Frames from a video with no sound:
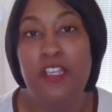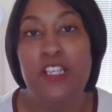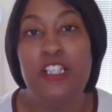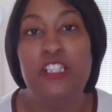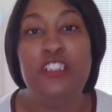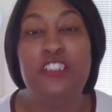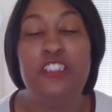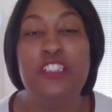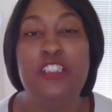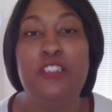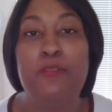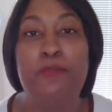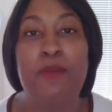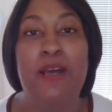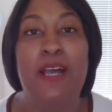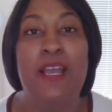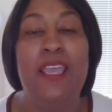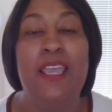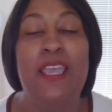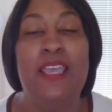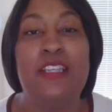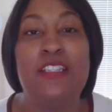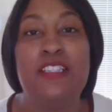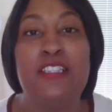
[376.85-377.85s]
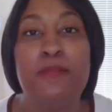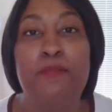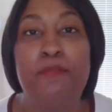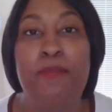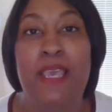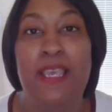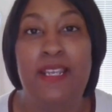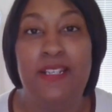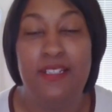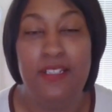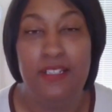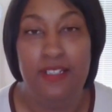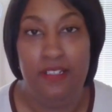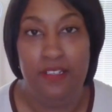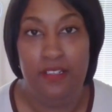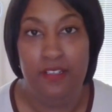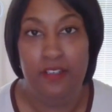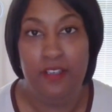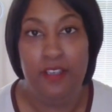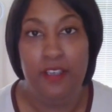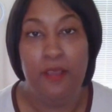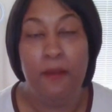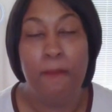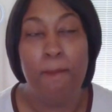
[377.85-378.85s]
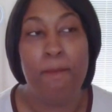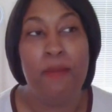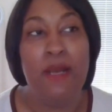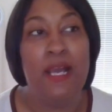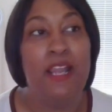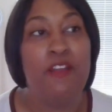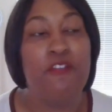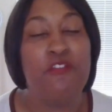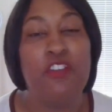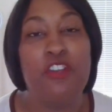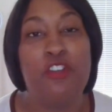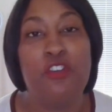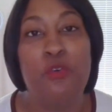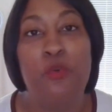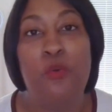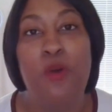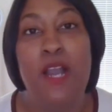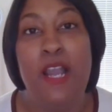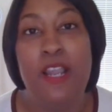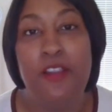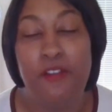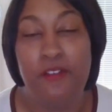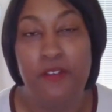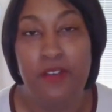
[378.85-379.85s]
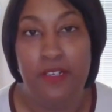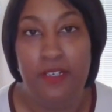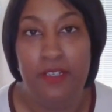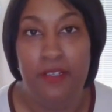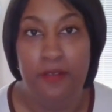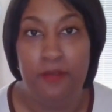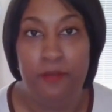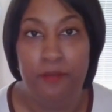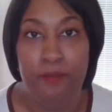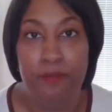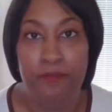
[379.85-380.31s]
just by expecting it, by requiring it.